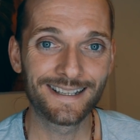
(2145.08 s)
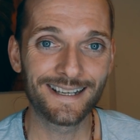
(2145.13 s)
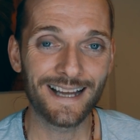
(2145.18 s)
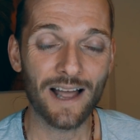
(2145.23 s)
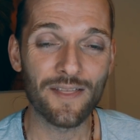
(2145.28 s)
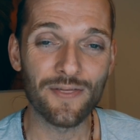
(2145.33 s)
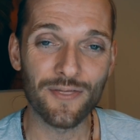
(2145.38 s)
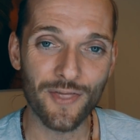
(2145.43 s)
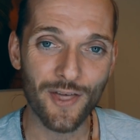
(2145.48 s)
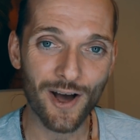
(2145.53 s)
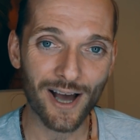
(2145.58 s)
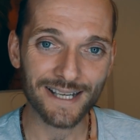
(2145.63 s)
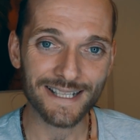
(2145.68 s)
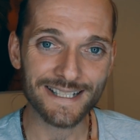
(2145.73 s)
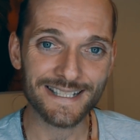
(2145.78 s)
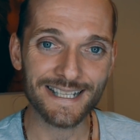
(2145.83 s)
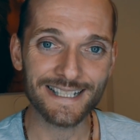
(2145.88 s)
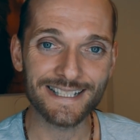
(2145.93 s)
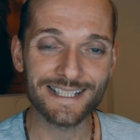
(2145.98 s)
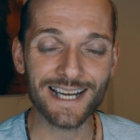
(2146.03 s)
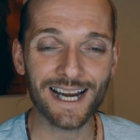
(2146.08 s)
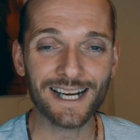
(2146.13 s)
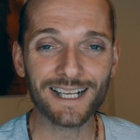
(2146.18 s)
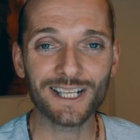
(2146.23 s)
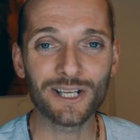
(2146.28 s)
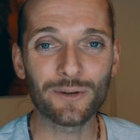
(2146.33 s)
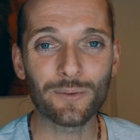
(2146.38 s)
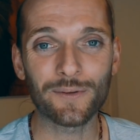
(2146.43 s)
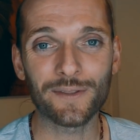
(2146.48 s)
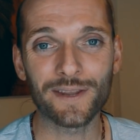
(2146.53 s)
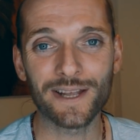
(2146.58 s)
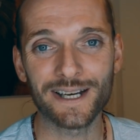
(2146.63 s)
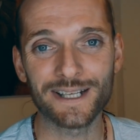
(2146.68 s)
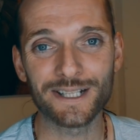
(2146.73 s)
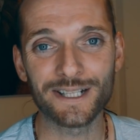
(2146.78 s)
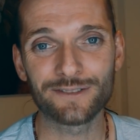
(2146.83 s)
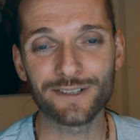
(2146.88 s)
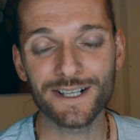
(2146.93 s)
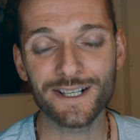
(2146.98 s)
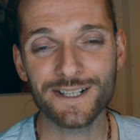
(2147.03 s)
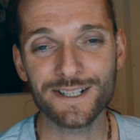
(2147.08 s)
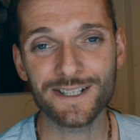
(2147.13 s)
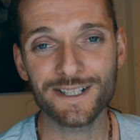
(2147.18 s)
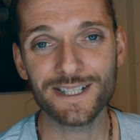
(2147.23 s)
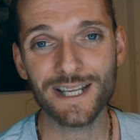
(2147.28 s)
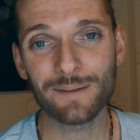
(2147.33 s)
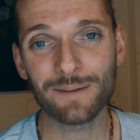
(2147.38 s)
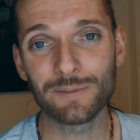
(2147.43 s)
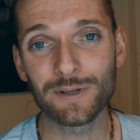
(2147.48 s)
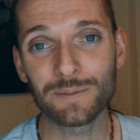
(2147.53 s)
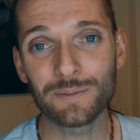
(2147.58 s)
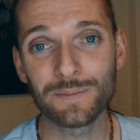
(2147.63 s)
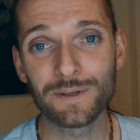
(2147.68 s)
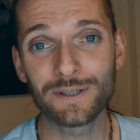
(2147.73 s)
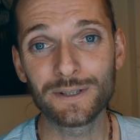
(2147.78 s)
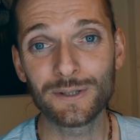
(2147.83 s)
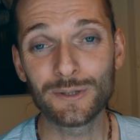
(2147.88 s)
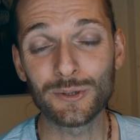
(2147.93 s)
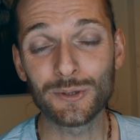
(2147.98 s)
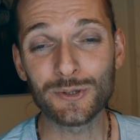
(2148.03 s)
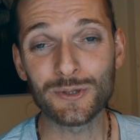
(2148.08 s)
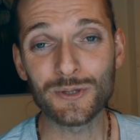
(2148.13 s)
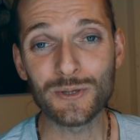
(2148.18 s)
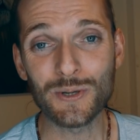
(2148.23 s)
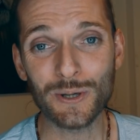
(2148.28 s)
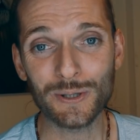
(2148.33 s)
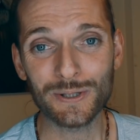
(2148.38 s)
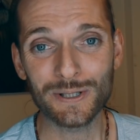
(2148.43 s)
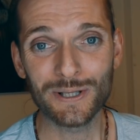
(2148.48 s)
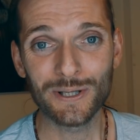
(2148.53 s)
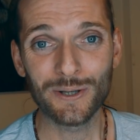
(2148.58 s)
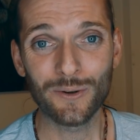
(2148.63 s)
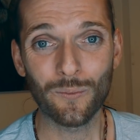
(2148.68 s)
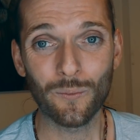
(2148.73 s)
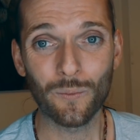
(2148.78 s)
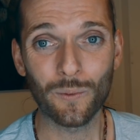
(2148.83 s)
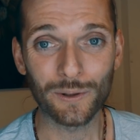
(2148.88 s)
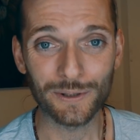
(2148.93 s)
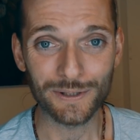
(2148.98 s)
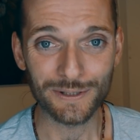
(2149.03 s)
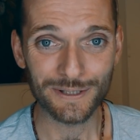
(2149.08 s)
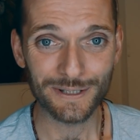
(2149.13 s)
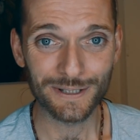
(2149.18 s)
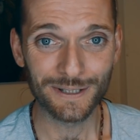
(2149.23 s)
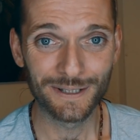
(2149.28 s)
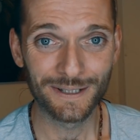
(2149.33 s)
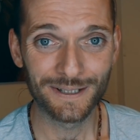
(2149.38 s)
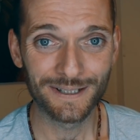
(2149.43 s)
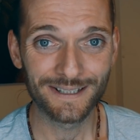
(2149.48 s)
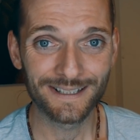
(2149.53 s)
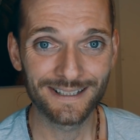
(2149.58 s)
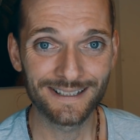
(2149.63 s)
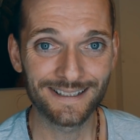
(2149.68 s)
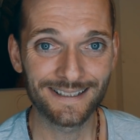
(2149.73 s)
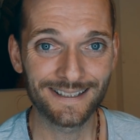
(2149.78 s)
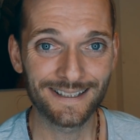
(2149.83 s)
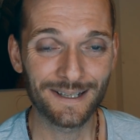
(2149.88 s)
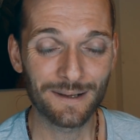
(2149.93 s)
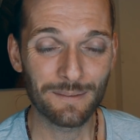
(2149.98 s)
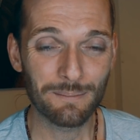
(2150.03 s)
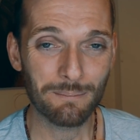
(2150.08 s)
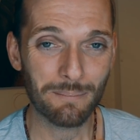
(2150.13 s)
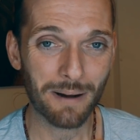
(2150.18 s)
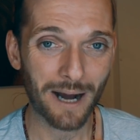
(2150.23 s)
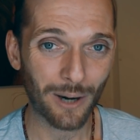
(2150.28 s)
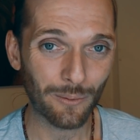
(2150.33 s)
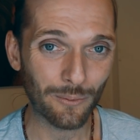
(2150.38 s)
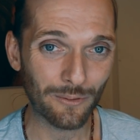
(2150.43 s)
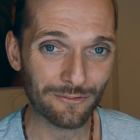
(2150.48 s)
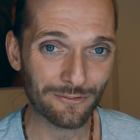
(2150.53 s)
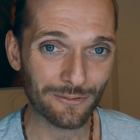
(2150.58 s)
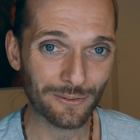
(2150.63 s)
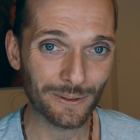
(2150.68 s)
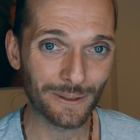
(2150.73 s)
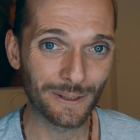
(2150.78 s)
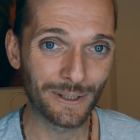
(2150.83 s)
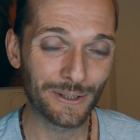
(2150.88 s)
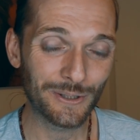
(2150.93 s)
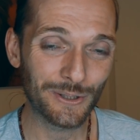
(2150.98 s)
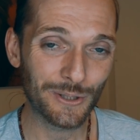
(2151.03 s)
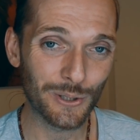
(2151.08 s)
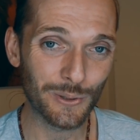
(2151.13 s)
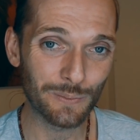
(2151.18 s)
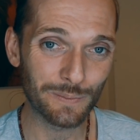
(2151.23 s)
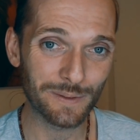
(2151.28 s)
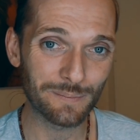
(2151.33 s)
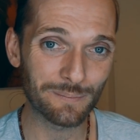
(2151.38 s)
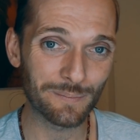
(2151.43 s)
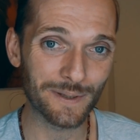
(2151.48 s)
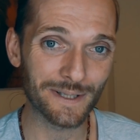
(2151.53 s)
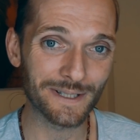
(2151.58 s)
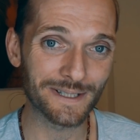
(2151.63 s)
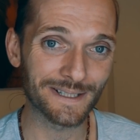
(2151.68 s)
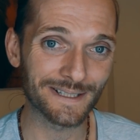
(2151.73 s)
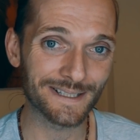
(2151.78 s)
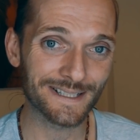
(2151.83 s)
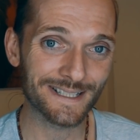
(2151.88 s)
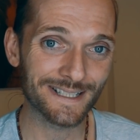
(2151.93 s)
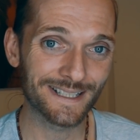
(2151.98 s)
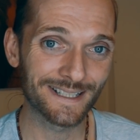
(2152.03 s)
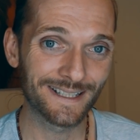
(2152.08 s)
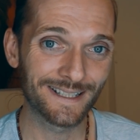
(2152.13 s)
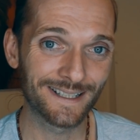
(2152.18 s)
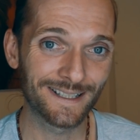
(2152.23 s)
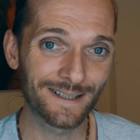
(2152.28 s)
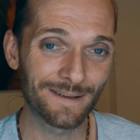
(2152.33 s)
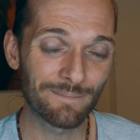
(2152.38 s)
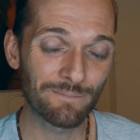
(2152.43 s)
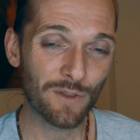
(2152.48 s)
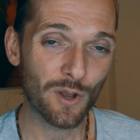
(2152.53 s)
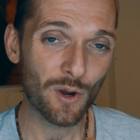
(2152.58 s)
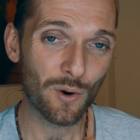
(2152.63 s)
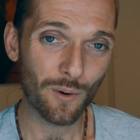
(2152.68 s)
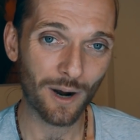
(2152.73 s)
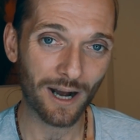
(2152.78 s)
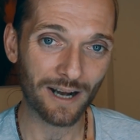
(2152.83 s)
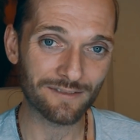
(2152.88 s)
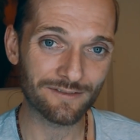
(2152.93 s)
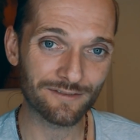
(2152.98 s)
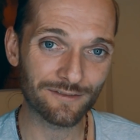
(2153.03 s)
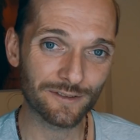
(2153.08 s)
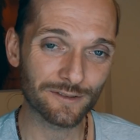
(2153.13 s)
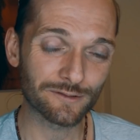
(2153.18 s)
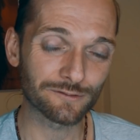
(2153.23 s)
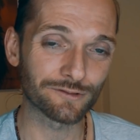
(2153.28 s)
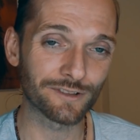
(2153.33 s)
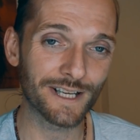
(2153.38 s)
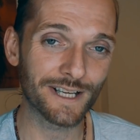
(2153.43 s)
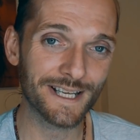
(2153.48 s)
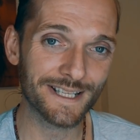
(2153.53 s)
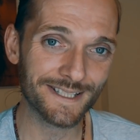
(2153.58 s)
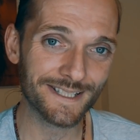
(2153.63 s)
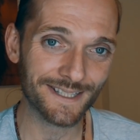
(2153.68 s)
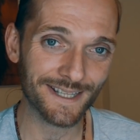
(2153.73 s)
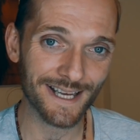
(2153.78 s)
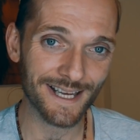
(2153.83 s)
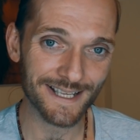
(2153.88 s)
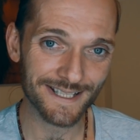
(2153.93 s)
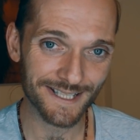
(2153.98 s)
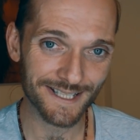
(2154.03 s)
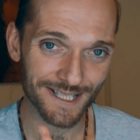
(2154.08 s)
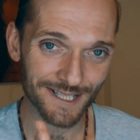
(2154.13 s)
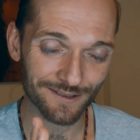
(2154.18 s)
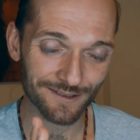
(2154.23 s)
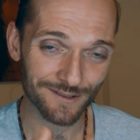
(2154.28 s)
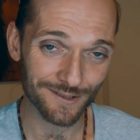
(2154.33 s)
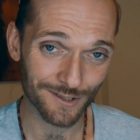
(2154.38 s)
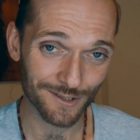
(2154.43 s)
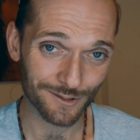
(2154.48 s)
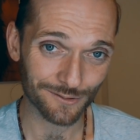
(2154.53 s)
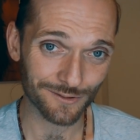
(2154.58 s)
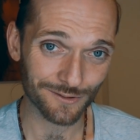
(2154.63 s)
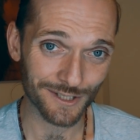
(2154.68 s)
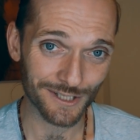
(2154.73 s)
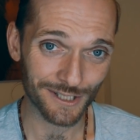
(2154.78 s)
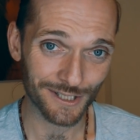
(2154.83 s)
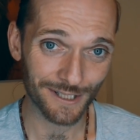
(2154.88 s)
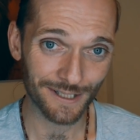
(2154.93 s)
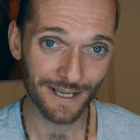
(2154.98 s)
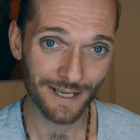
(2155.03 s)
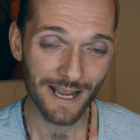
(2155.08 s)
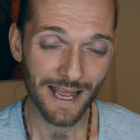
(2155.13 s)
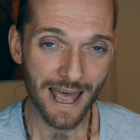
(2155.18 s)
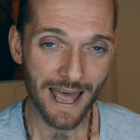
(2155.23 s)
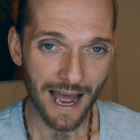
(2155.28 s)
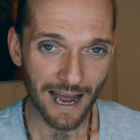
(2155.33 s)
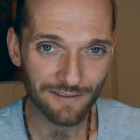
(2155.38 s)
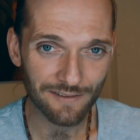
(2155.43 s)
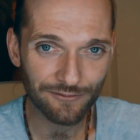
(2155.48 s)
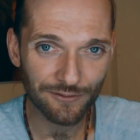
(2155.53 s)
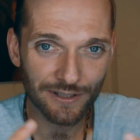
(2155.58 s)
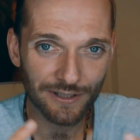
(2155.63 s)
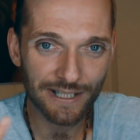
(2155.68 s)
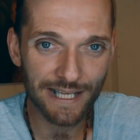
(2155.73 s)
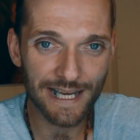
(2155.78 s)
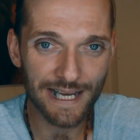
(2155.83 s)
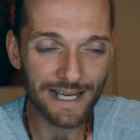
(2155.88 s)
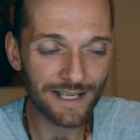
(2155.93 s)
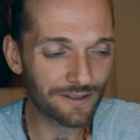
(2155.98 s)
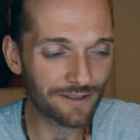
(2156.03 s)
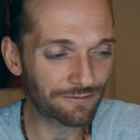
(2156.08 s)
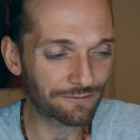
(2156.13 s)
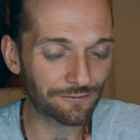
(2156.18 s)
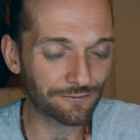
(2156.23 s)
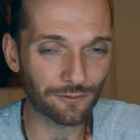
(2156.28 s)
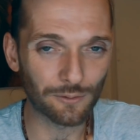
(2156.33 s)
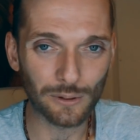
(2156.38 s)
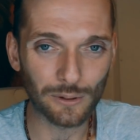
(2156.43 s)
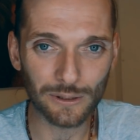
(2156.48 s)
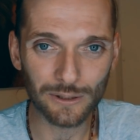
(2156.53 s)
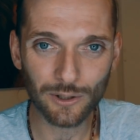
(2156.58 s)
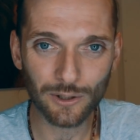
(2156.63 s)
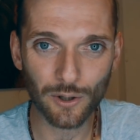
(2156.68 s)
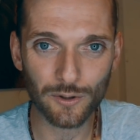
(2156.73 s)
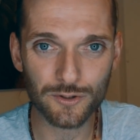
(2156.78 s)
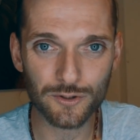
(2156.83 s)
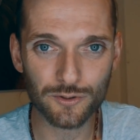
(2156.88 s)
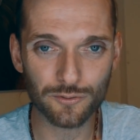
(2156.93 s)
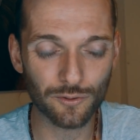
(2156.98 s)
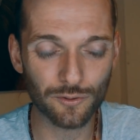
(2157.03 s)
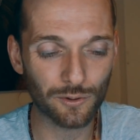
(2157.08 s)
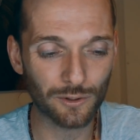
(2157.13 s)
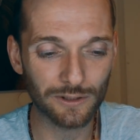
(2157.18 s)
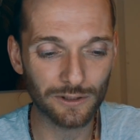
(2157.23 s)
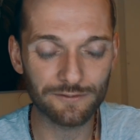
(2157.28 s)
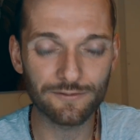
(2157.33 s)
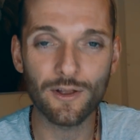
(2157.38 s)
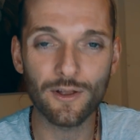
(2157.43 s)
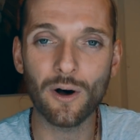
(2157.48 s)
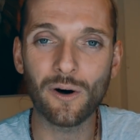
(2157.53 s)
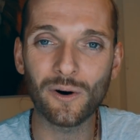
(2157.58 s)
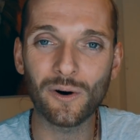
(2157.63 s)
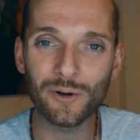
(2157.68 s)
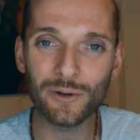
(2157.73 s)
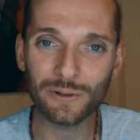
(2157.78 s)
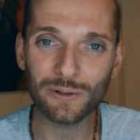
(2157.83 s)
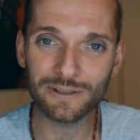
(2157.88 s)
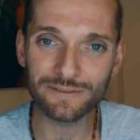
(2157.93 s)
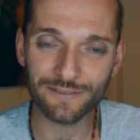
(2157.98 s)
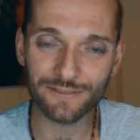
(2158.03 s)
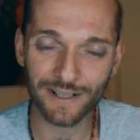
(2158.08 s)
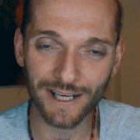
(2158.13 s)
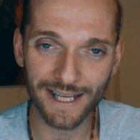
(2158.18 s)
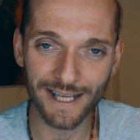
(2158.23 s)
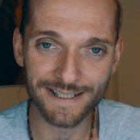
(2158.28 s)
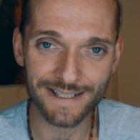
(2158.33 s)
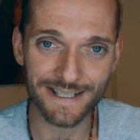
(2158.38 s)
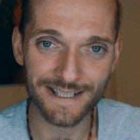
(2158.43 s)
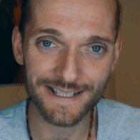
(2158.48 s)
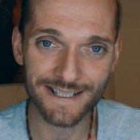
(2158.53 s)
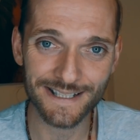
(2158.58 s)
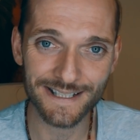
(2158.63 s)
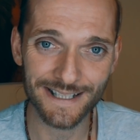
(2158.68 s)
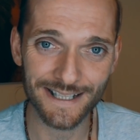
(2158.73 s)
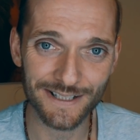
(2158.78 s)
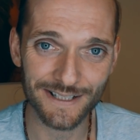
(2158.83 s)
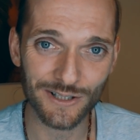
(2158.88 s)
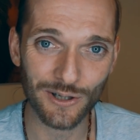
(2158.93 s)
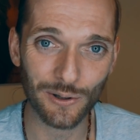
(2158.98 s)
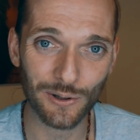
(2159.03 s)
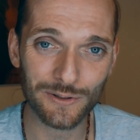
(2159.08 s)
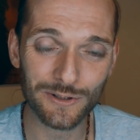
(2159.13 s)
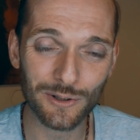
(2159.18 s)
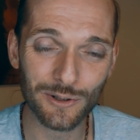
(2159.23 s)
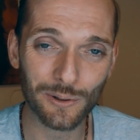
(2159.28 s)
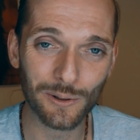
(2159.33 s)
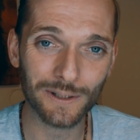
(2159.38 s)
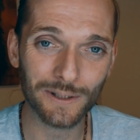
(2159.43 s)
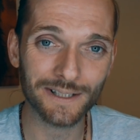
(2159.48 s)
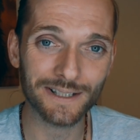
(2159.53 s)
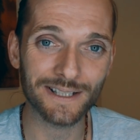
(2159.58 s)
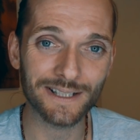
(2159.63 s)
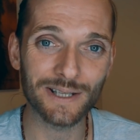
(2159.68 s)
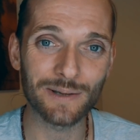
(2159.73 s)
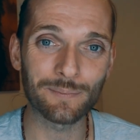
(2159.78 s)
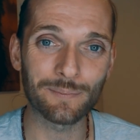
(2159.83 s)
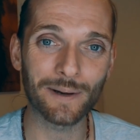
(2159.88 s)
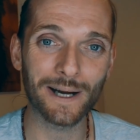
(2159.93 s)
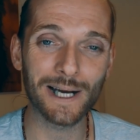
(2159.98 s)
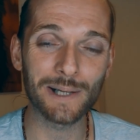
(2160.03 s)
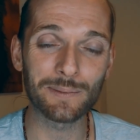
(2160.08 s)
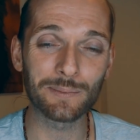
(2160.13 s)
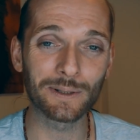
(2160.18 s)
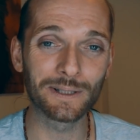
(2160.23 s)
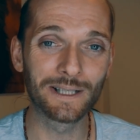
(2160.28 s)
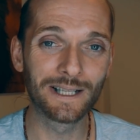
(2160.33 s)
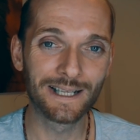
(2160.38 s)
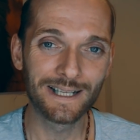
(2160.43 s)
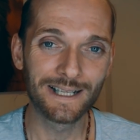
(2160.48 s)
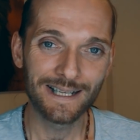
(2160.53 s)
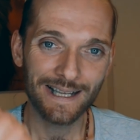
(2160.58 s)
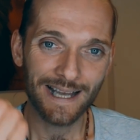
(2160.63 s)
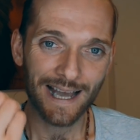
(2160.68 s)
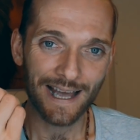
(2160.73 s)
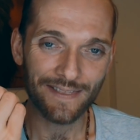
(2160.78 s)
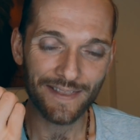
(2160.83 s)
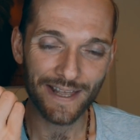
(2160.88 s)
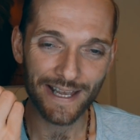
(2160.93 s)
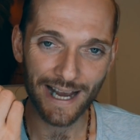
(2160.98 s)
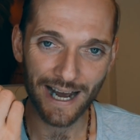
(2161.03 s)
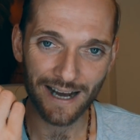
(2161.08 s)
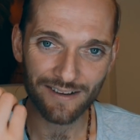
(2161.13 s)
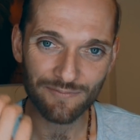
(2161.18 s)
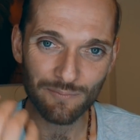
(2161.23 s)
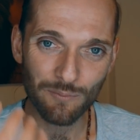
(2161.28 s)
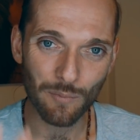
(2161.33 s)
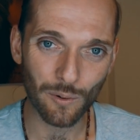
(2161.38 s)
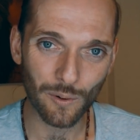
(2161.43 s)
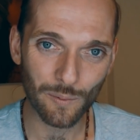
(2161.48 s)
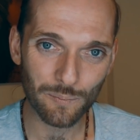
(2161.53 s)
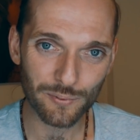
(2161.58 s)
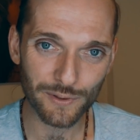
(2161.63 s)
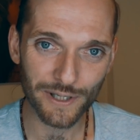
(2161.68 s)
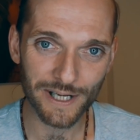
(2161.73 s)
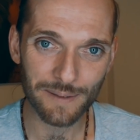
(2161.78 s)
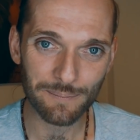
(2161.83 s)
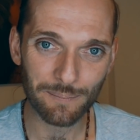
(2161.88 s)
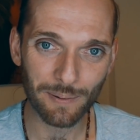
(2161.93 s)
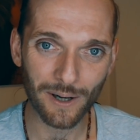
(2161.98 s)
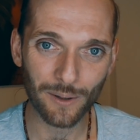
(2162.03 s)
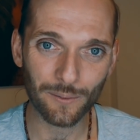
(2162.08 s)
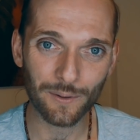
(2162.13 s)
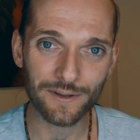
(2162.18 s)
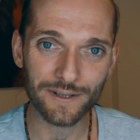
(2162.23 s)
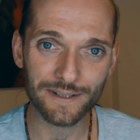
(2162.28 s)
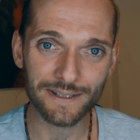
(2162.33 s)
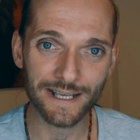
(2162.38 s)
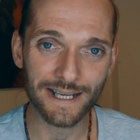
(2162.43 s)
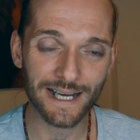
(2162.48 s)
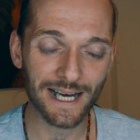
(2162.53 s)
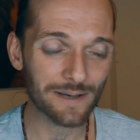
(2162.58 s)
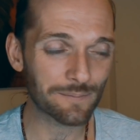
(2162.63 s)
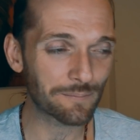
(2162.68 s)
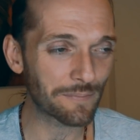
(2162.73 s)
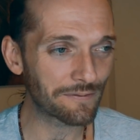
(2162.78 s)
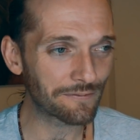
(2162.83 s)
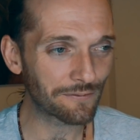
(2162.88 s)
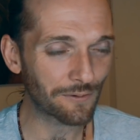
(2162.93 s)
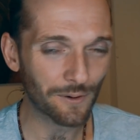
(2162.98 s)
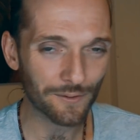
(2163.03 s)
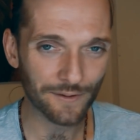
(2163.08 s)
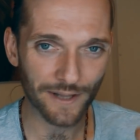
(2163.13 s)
And that is exactly what the Antichrist establishment does not want. Powerful human beings who have raised their sacred secretion, have gained full control of the oil of gladness, as God called it in the Bible, and they have more brain power than they had before.